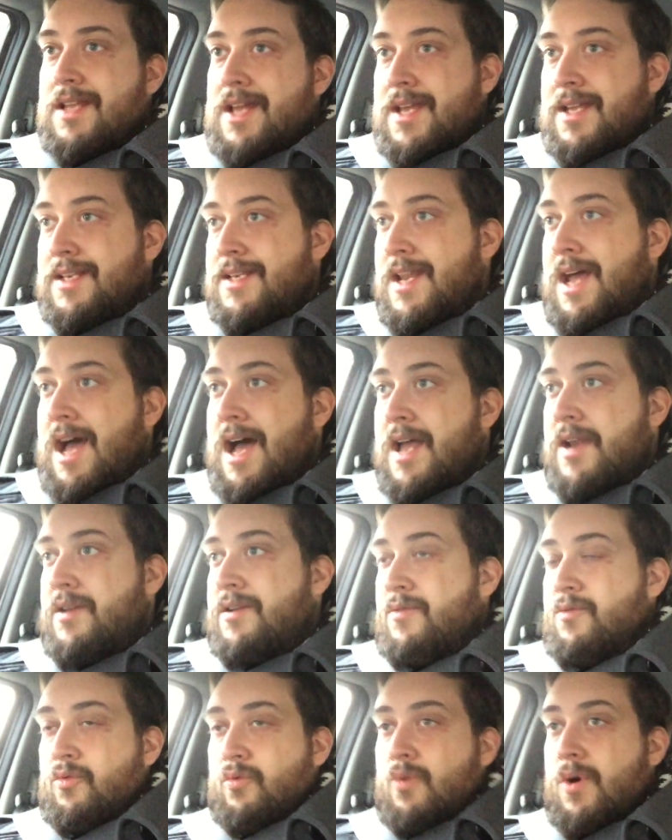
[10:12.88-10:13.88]
not
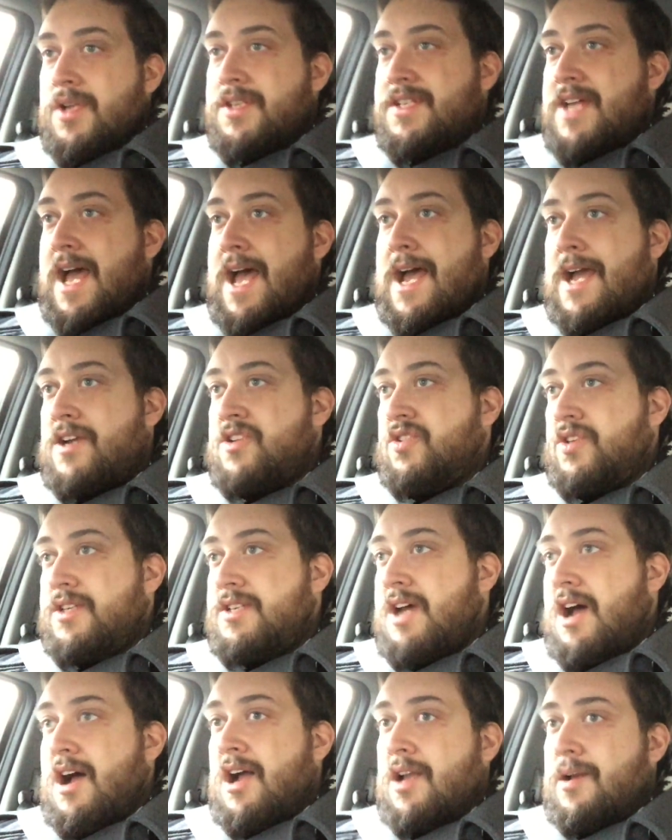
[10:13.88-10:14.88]
want to actually
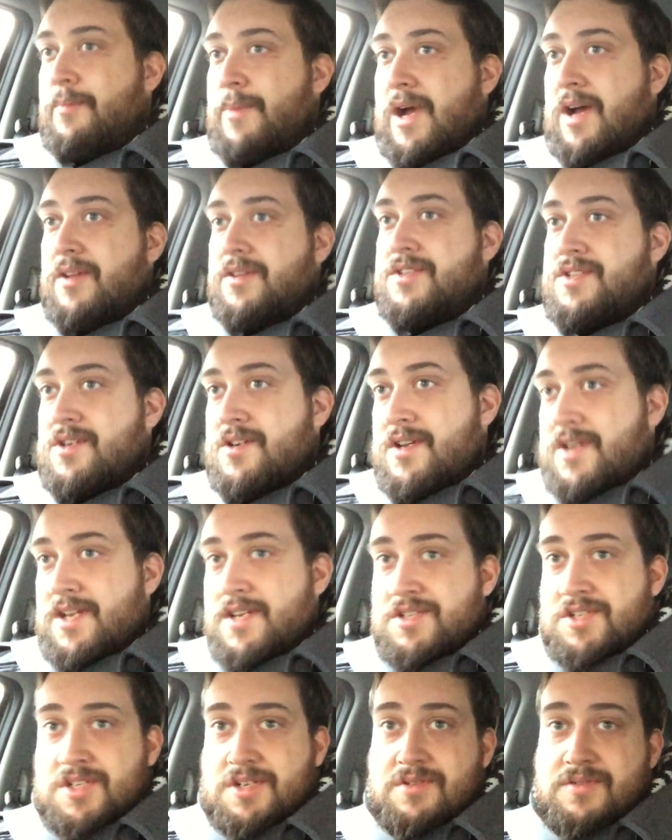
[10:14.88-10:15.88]
talk about certain
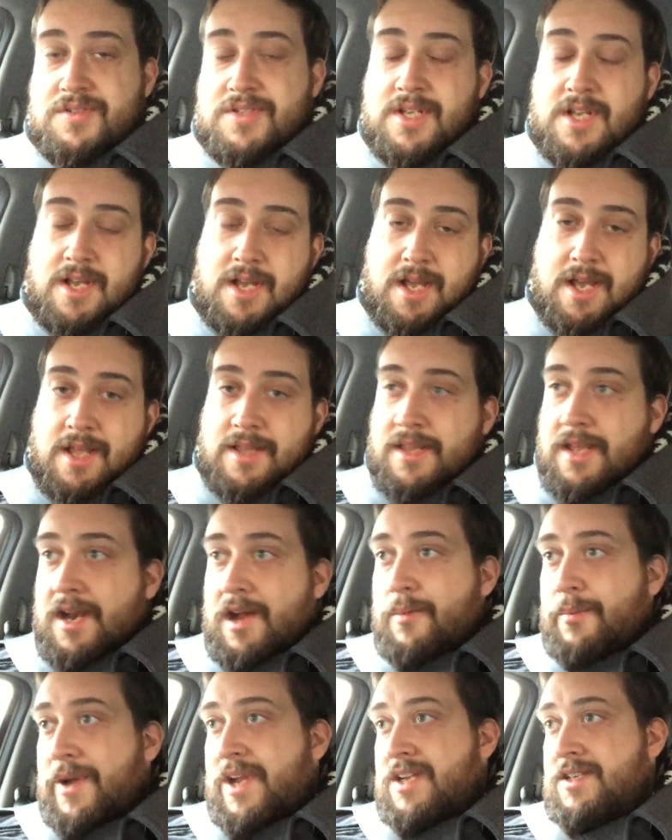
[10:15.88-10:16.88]
issues, then I'll
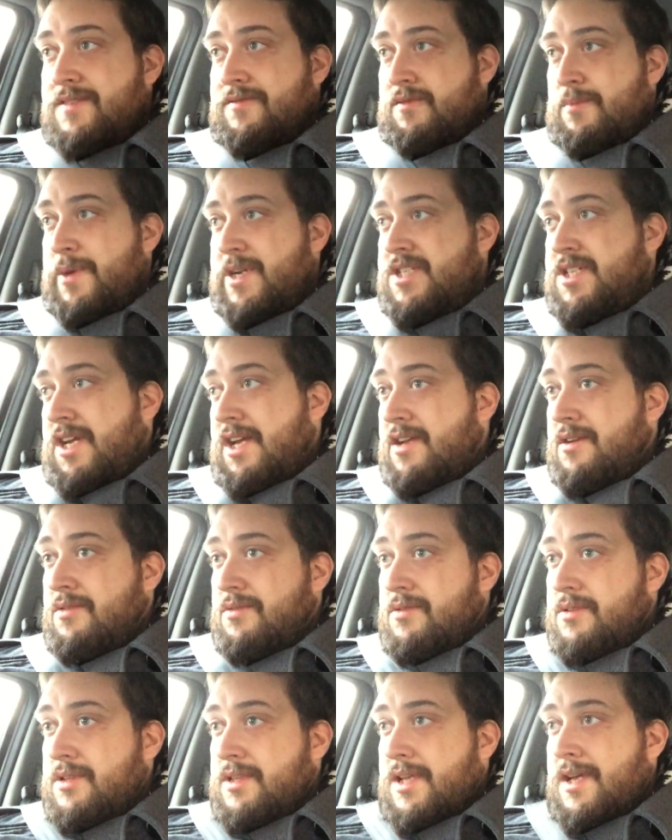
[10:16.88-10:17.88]
ban you from my
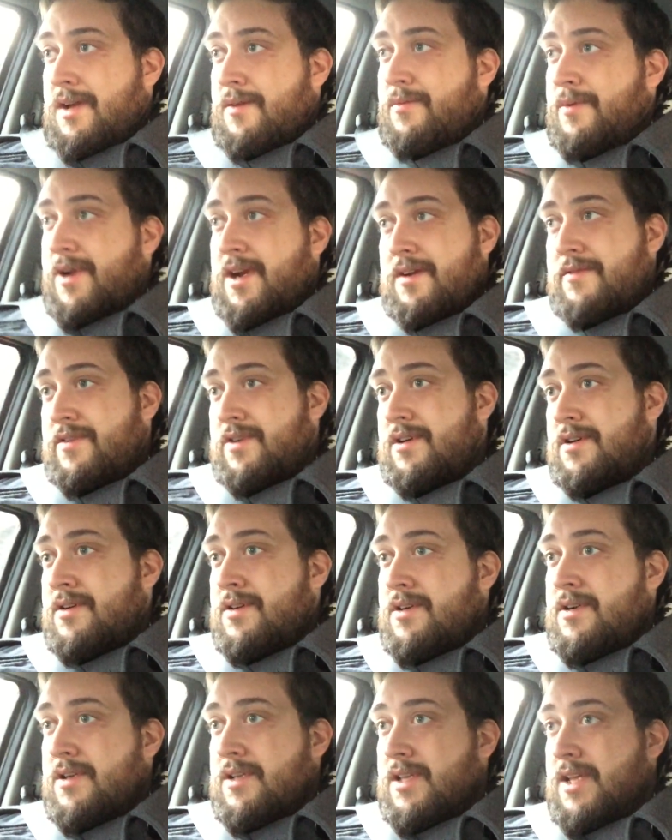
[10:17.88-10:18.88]
channel. Like, whatever.
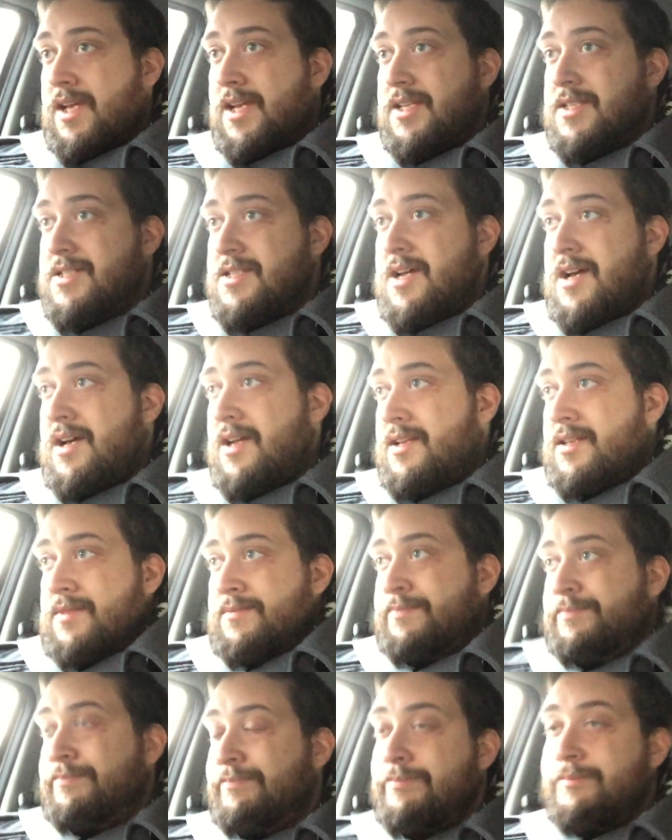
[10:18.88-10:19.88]
Like, it's not
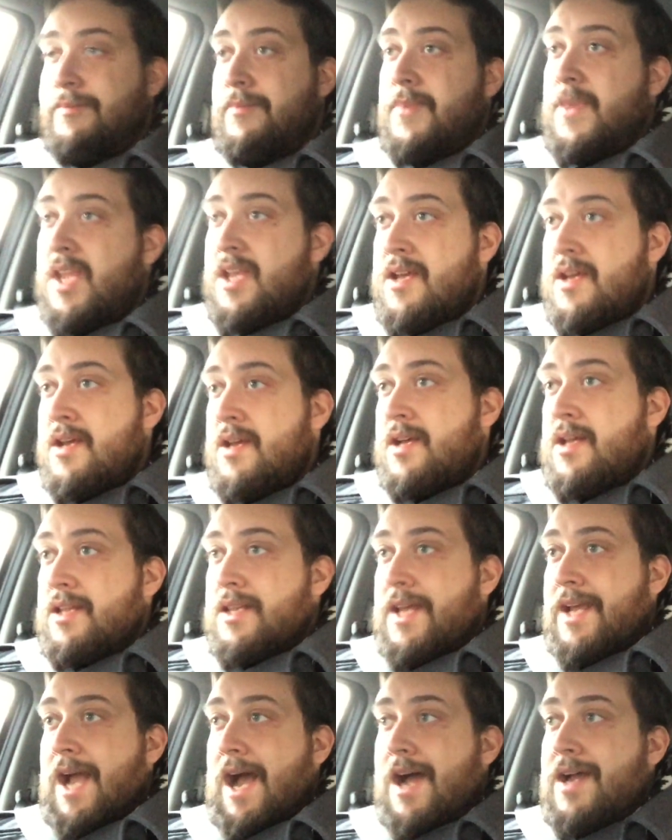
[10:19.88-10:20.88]

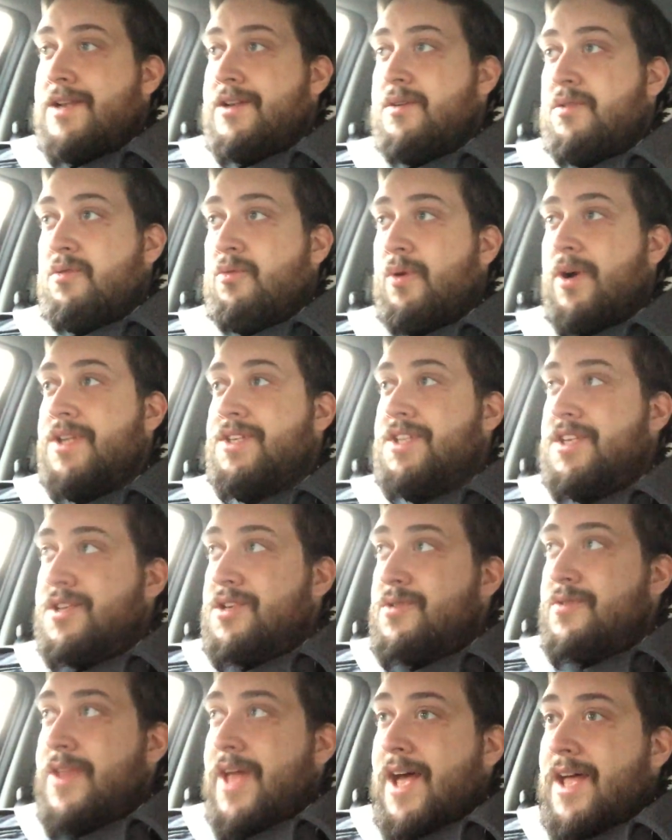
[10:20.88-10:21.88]
like I don't want to
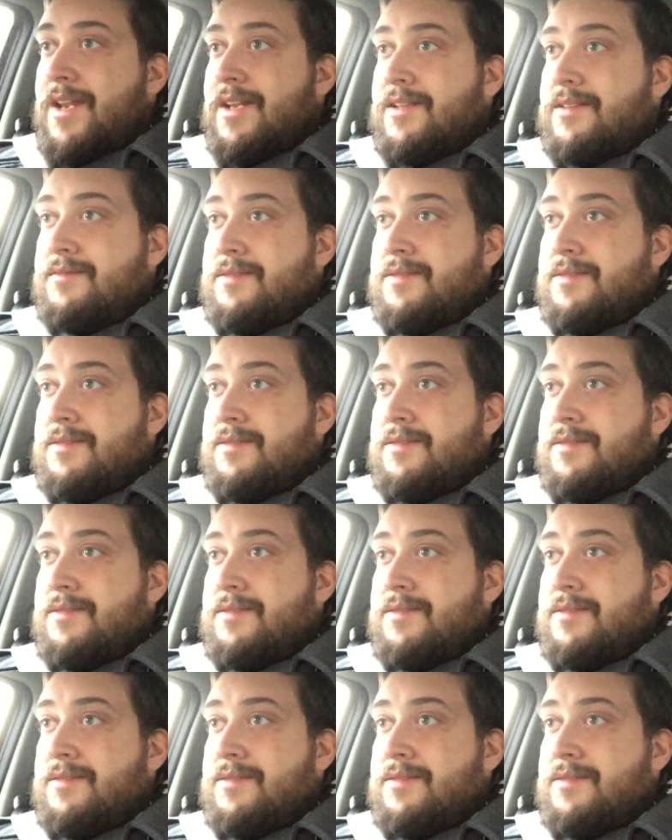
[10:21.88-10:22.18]
do that.